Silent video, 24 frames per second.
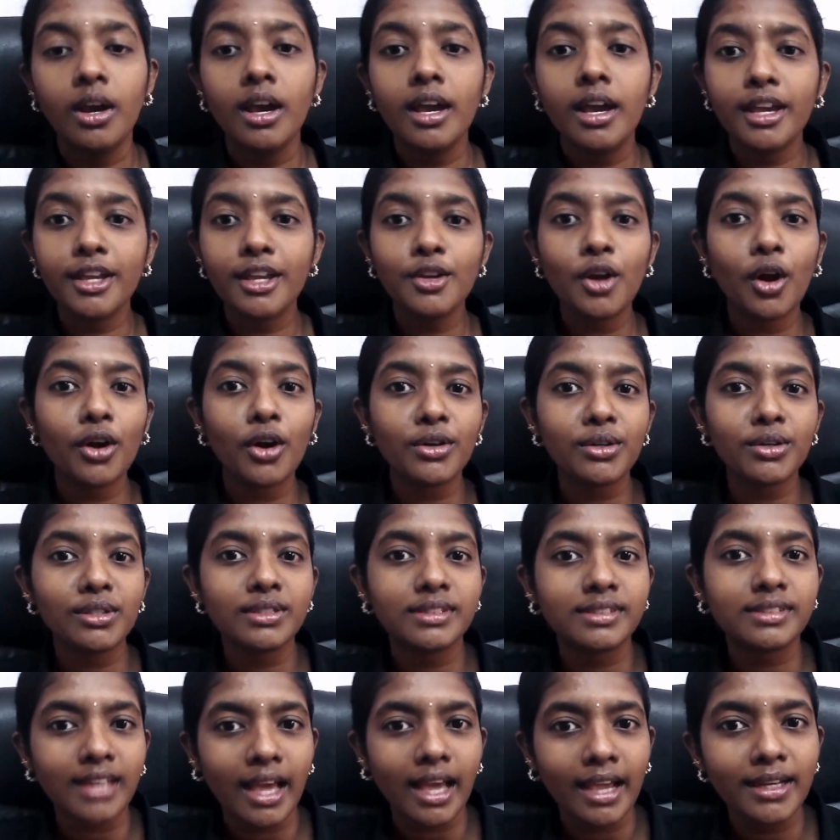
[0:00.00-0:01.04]
in order to
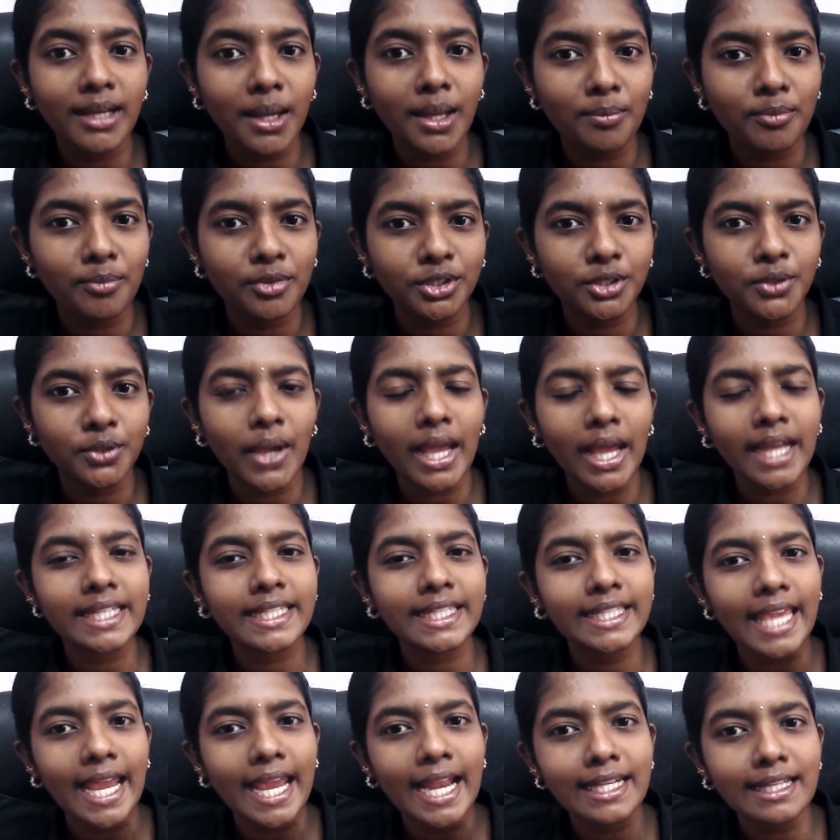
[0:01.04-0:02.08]
sign up with you and
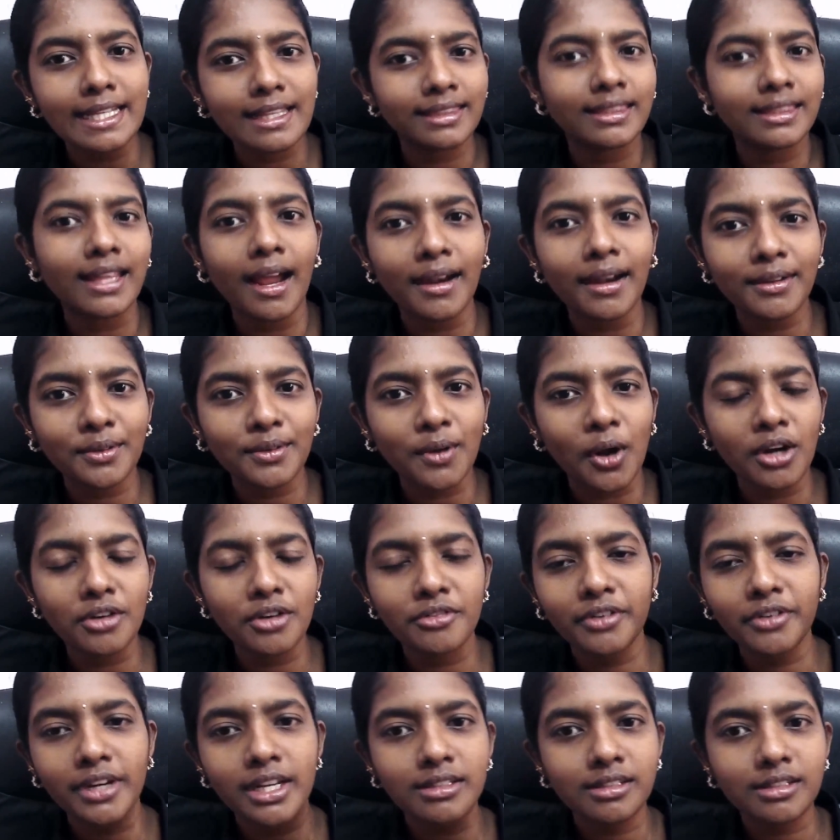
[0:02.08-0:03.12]
get that
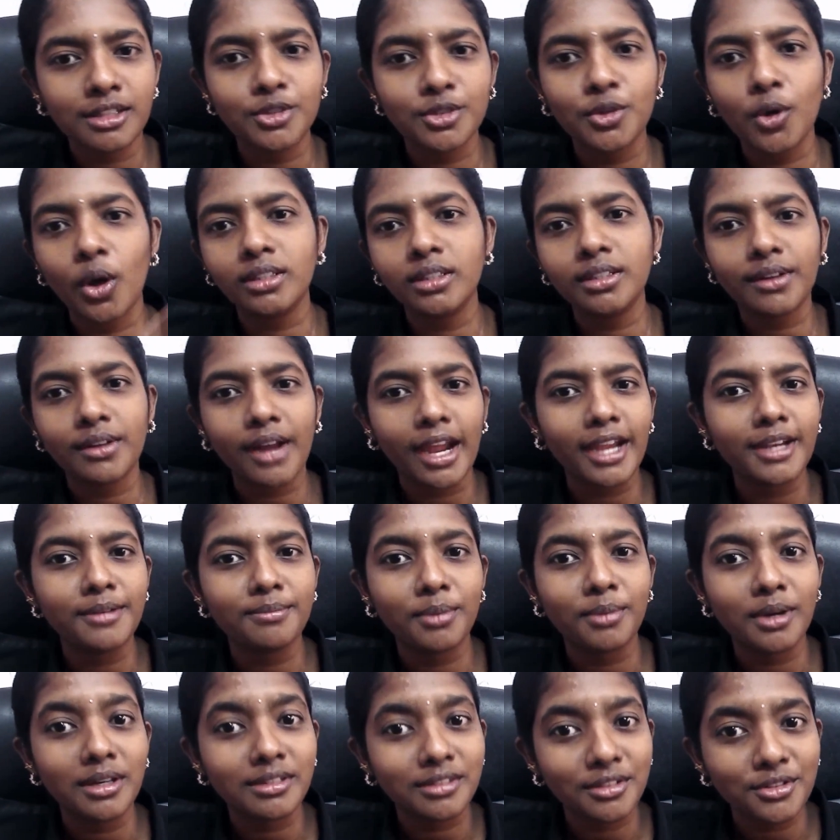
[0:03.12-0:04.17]
confidence that you're the right
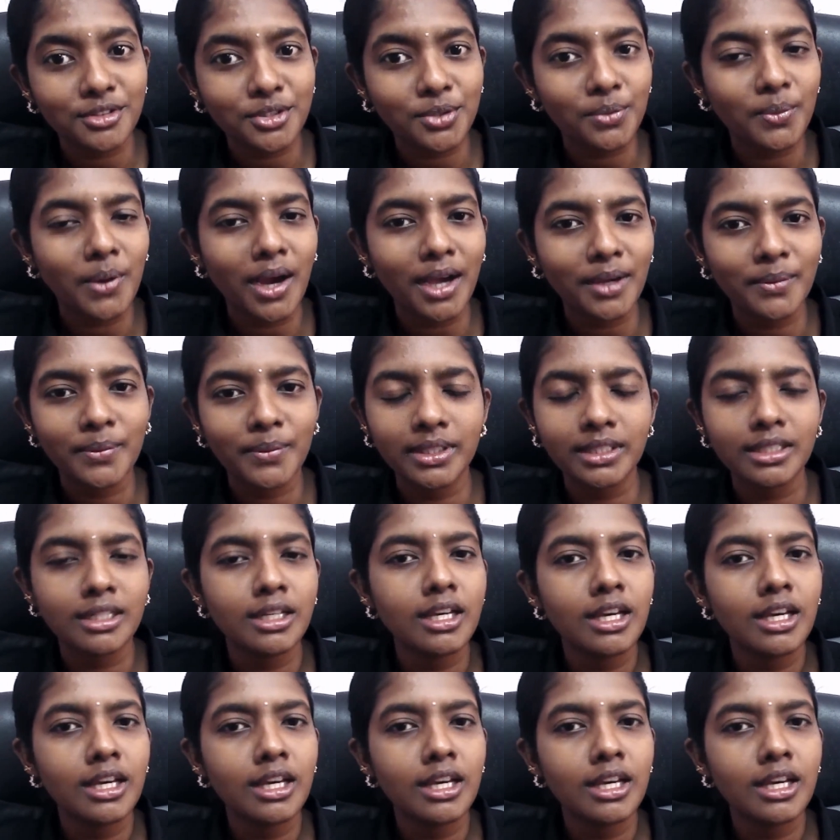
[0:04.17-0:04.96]
person to work with.